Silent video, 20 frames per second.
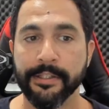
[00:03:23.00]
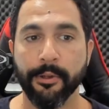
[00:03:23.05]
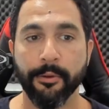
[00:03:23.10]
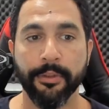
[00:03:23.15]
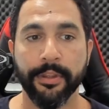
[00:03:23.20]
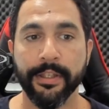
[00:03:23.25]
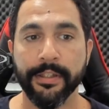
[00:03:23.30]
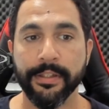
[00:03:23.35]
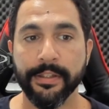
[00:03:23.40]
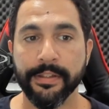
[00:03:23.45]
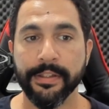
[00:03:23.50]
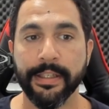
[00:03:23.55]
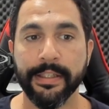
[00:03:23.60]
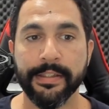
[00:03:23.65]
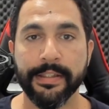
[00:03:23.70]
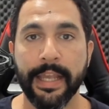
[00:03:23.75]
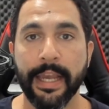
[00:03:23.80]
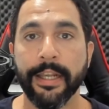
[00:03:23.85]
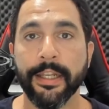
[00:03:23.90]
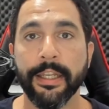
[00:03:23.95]
So this is
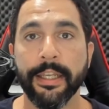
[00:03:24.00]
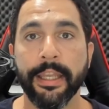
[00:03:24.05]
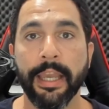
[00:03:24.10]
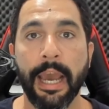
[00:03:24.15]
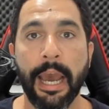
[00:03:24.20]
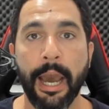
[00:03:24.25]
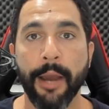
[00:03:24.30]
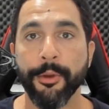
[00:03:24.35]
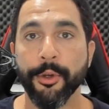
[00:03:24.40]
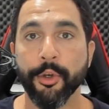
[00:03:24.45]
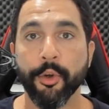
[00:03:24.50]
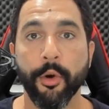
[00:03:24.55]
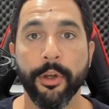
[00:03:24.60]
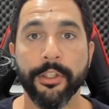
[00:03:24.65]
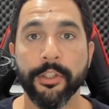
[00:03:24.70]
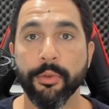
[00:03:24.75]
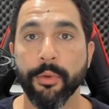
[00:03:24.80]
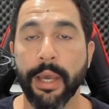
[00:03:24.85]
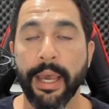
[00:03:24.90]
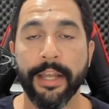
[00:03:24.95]
exactly how you're
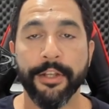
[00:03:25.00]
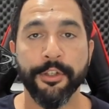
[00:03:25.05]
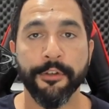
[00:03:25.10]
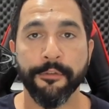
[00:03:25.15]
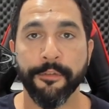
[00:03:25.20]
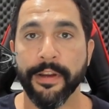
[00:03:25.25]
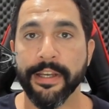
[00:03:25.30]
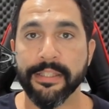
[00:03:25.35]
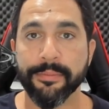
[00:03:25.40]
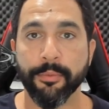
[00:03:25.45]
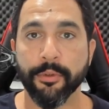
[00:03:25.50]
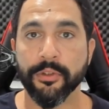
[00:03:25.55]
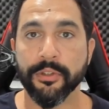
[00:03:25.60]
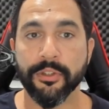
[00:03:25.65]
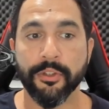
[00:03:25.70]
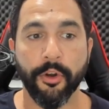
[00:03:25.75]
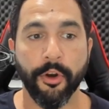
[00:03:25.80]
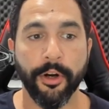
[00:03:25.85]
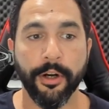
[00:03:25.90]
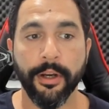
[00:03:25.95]
going to add your Facebook
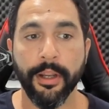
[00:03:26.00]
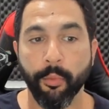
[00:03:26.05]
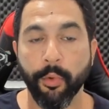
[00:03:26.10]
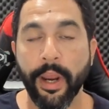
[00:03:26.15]
store